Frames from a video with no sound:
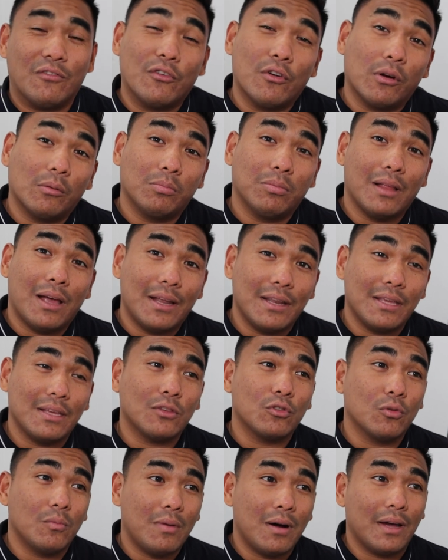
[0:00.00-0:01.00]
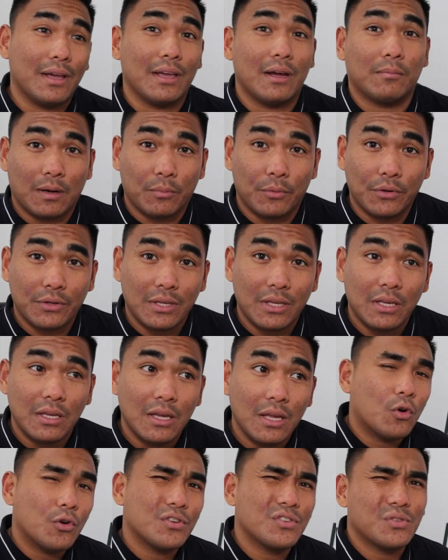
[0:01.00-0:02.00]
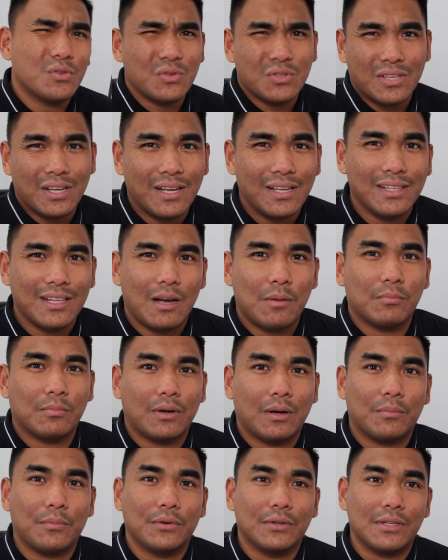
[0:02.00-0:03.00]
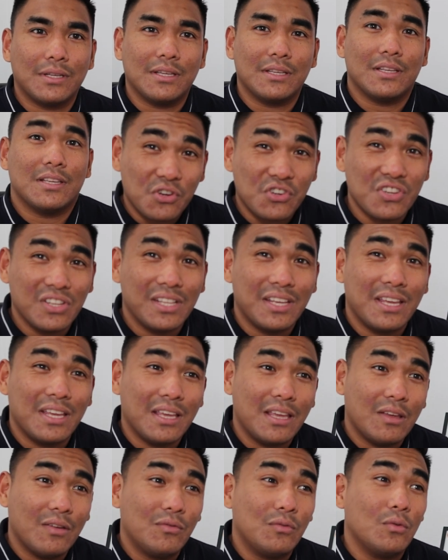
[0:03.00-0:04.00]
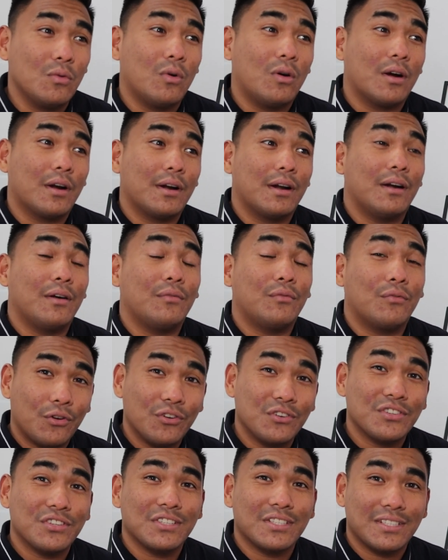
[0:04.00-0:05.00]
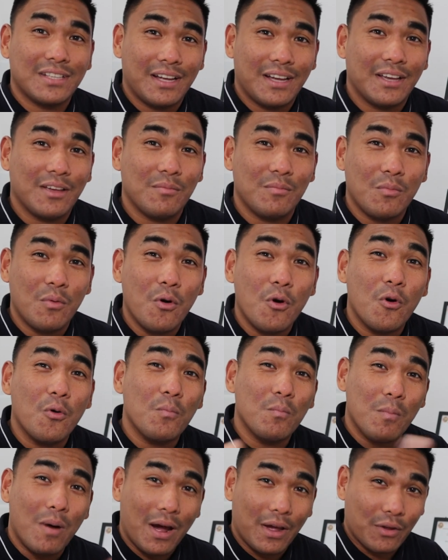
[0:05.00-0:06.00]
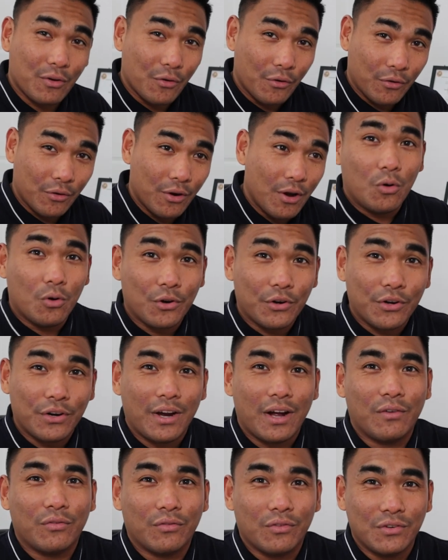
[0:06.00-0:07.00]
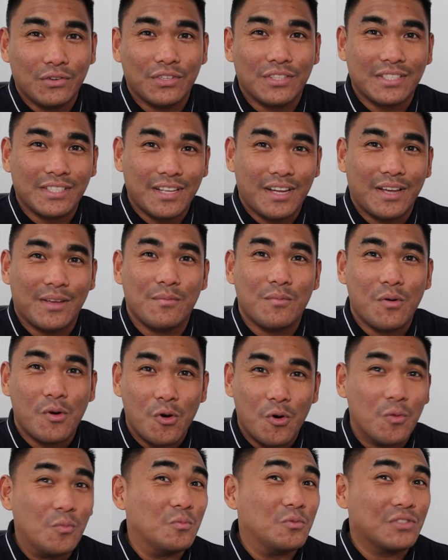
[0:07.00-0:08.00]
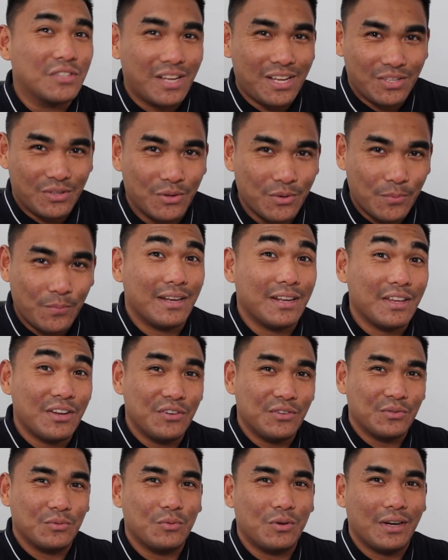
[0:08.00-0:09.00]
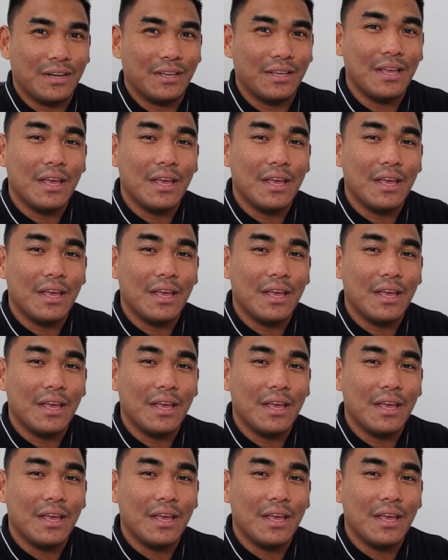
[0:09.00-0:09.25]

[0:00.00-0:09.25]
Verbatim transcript: if you are planning to buy property or to sell a property, especially if you are a first-time home buyer or a first-time home seller, and here's why.